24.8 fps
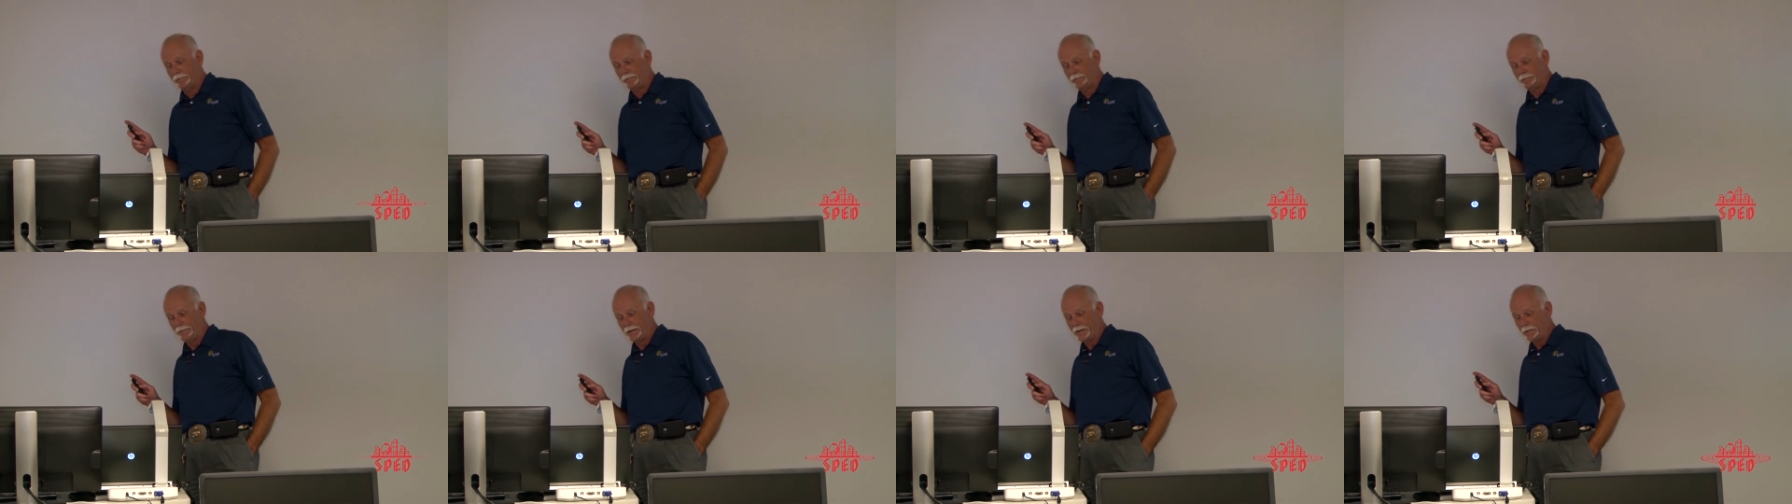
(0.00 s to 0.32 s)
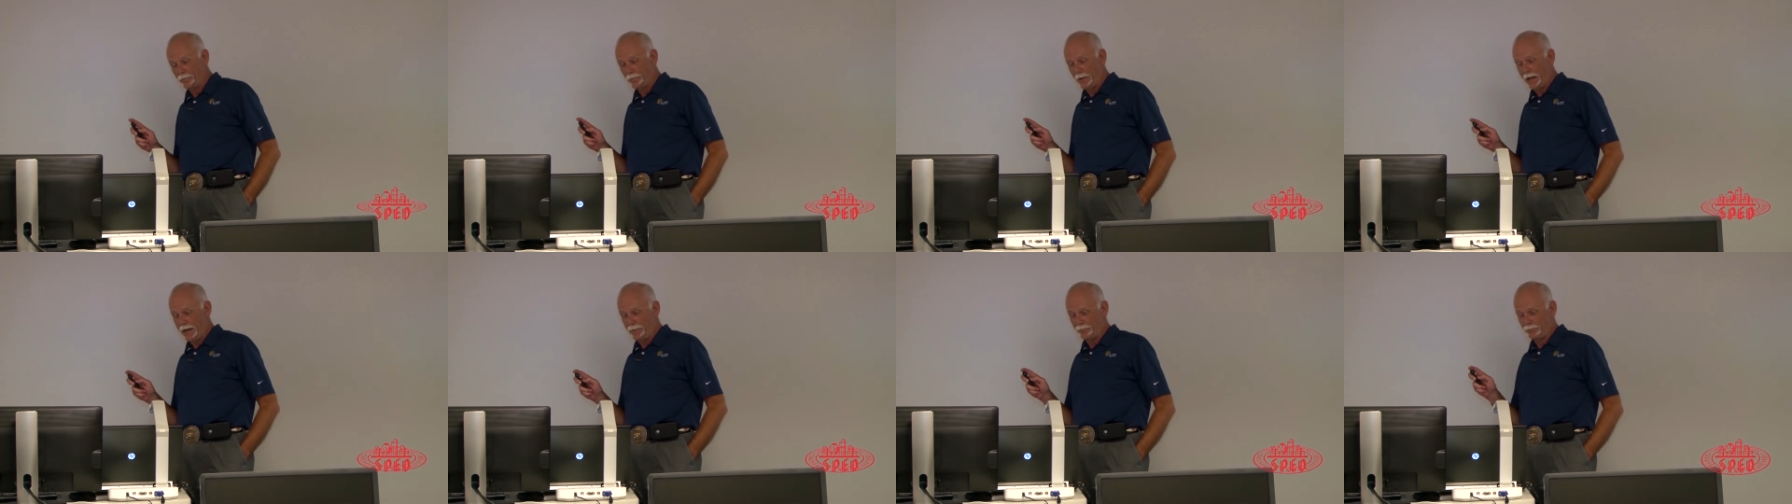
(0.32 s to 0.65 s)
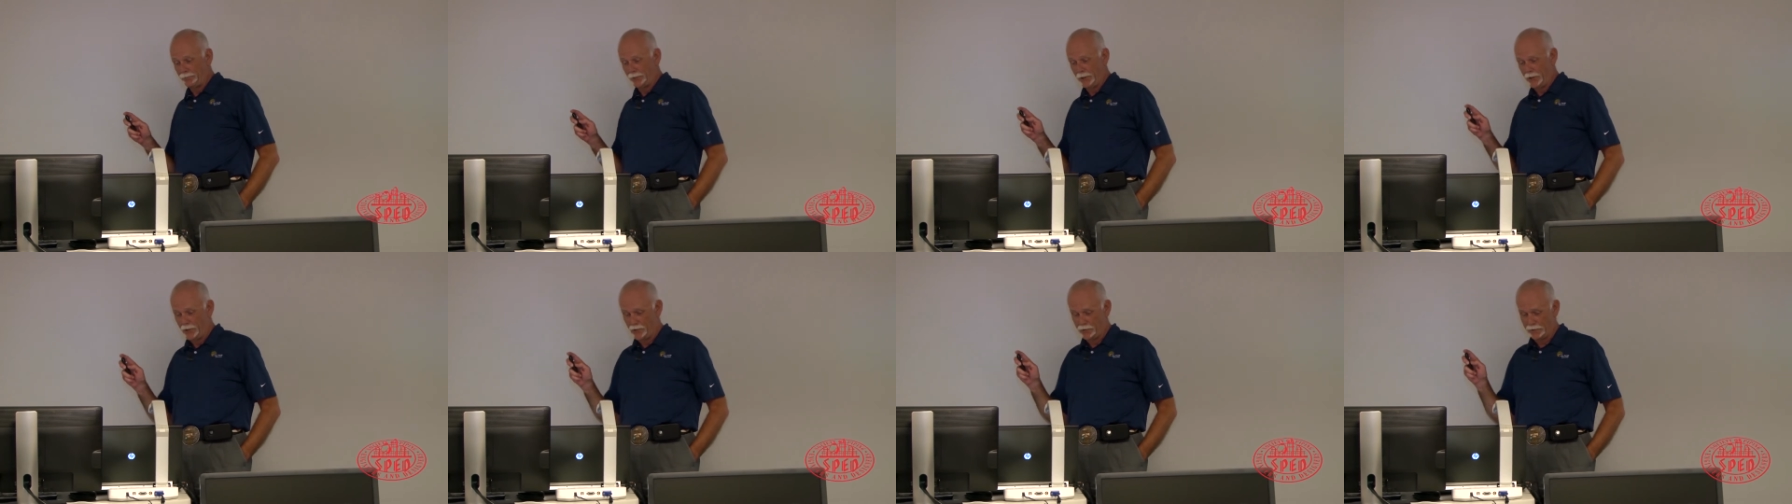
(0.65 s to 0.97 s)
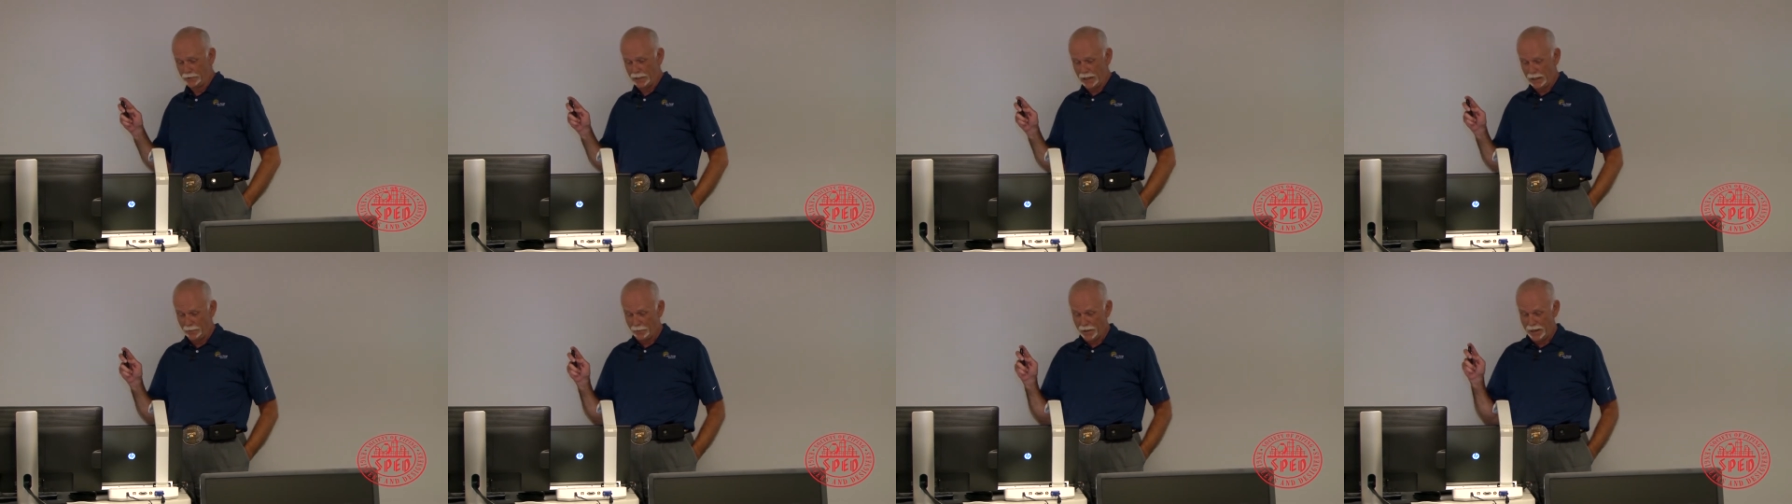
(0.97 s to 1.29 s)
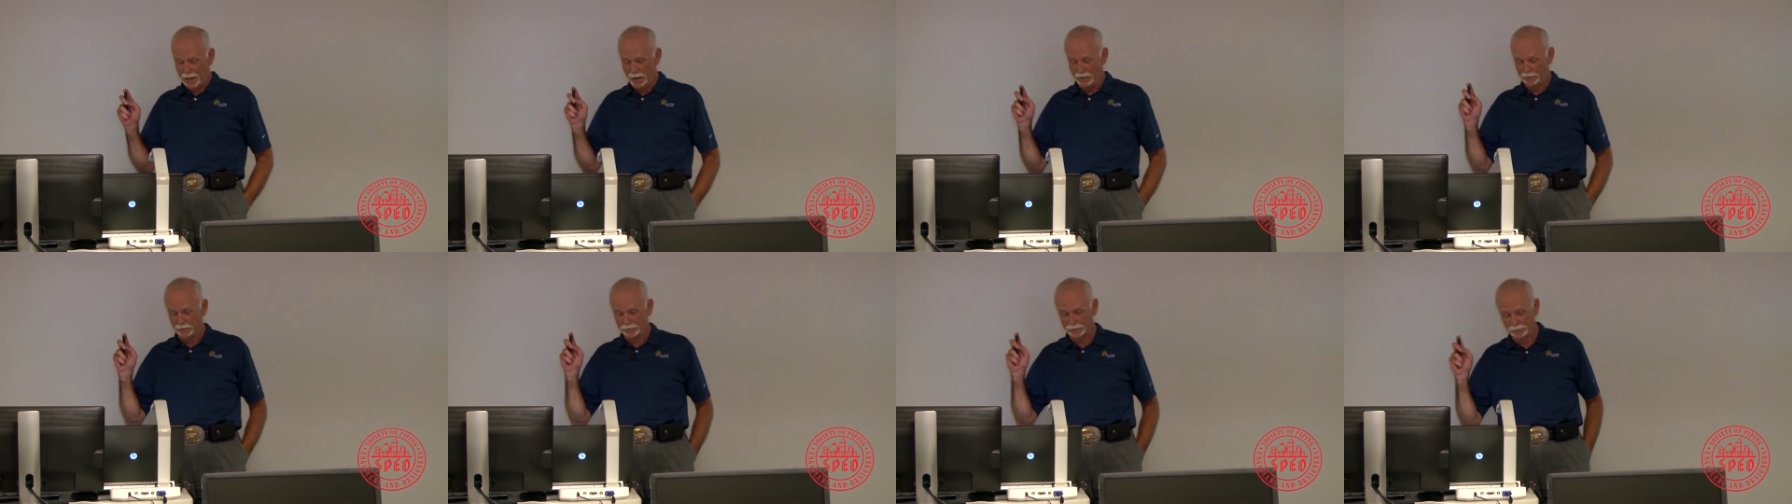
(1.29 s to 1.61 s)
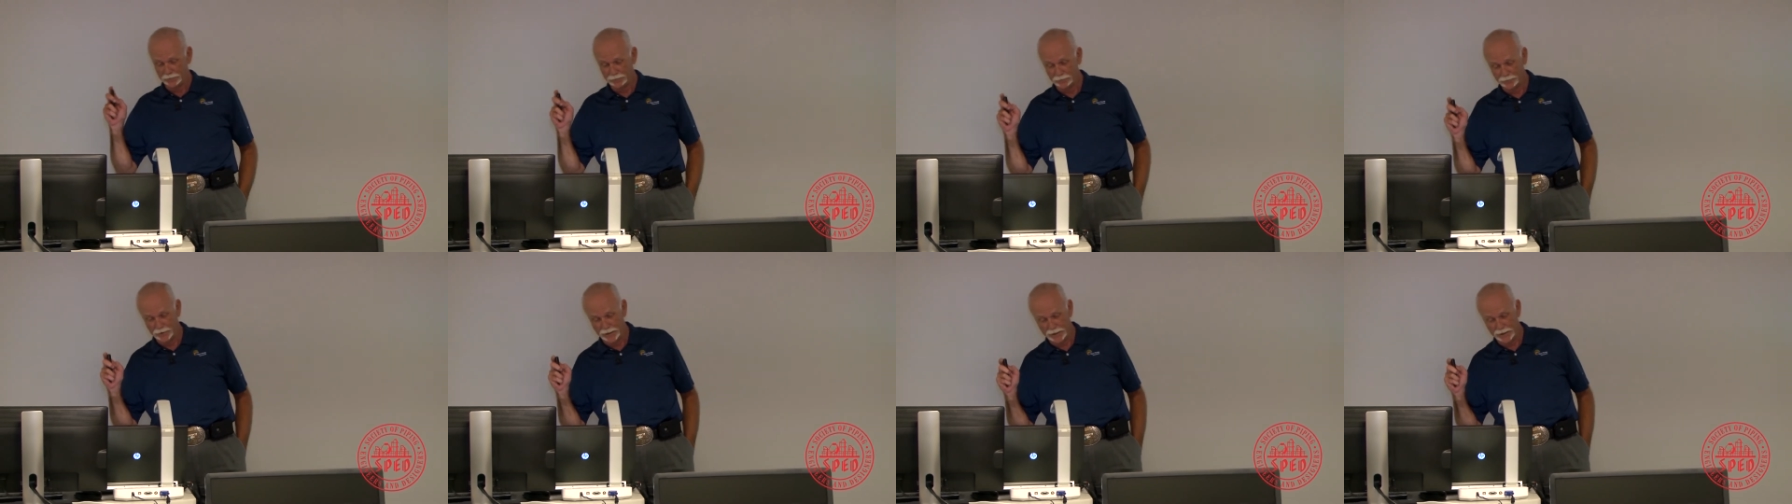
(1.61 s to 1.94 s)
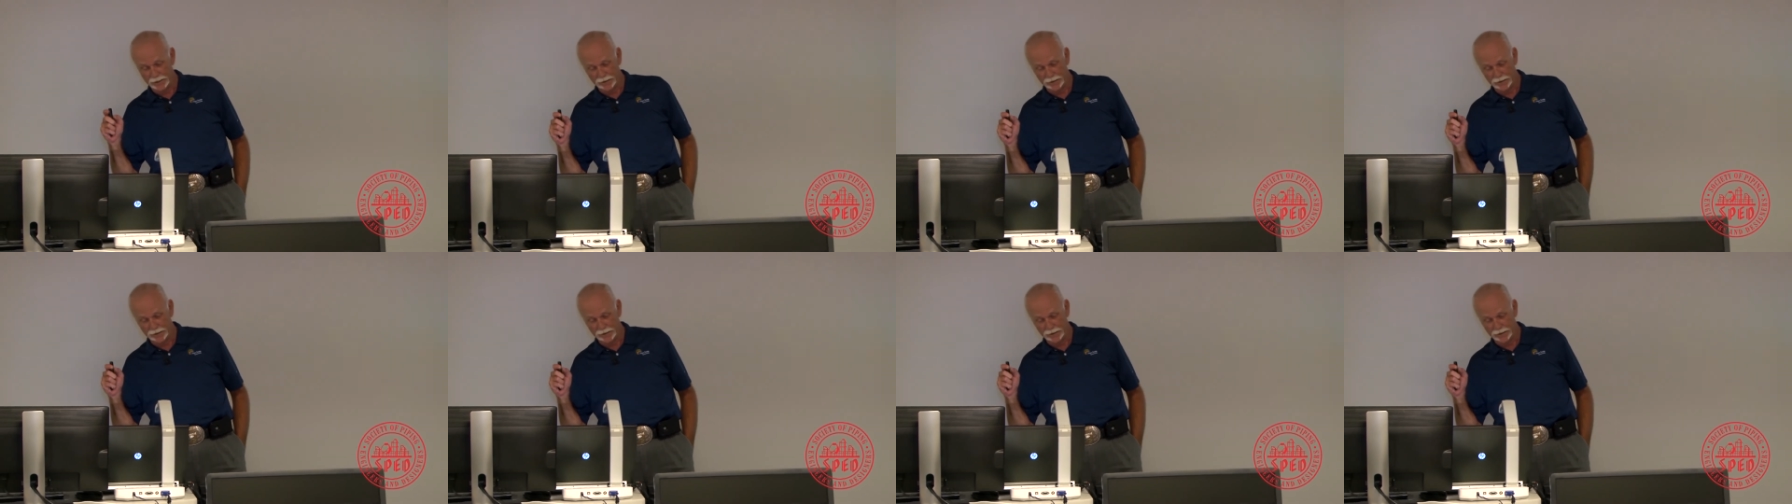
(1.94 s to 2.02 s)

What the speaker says: Fieldpipe Pro came out. We